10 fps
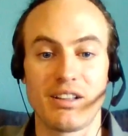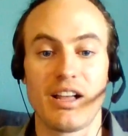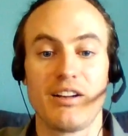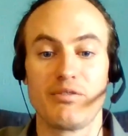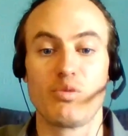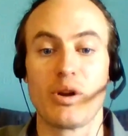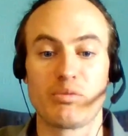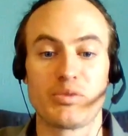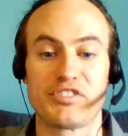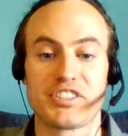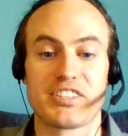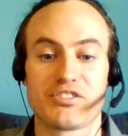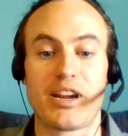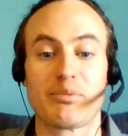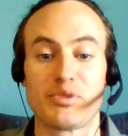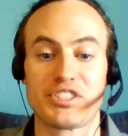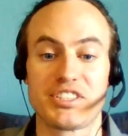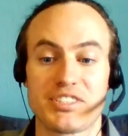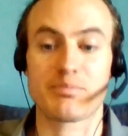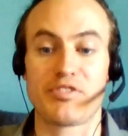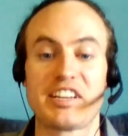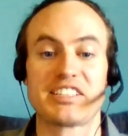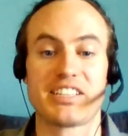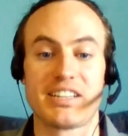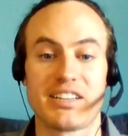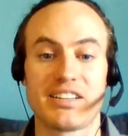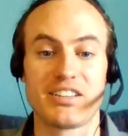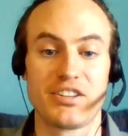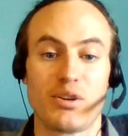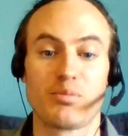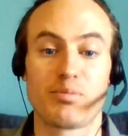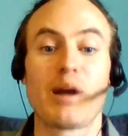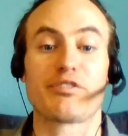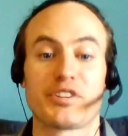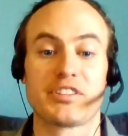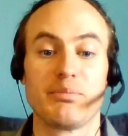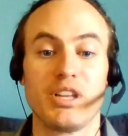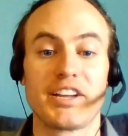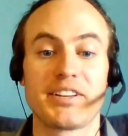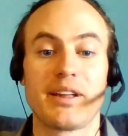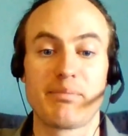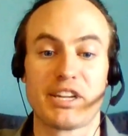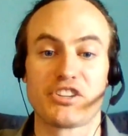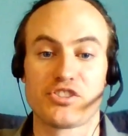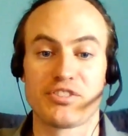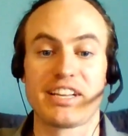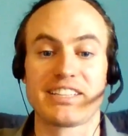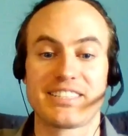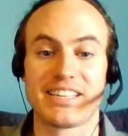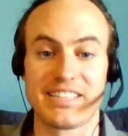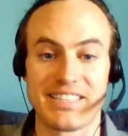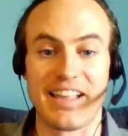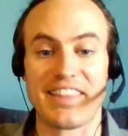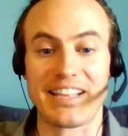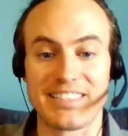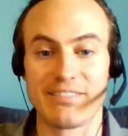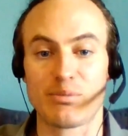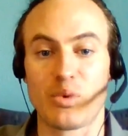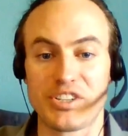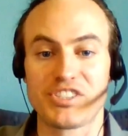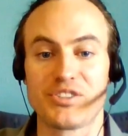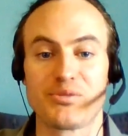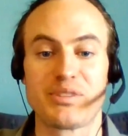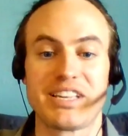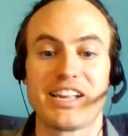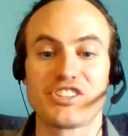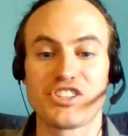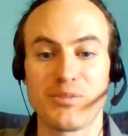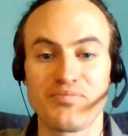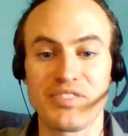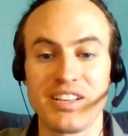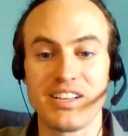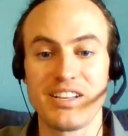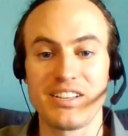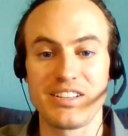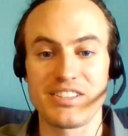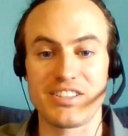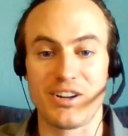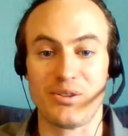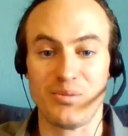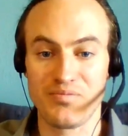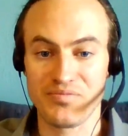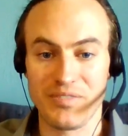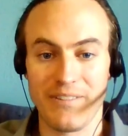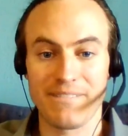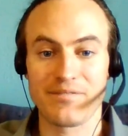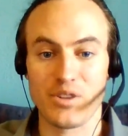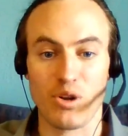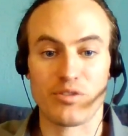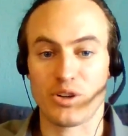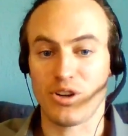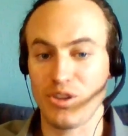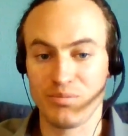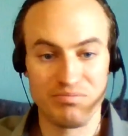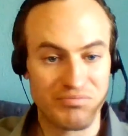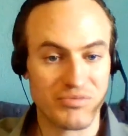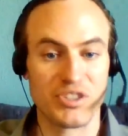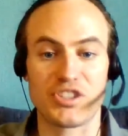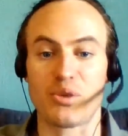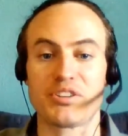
of what we've just described, which is preventing, buffering the blood and making sure that it stays at that 7.2 pH. So overall, don't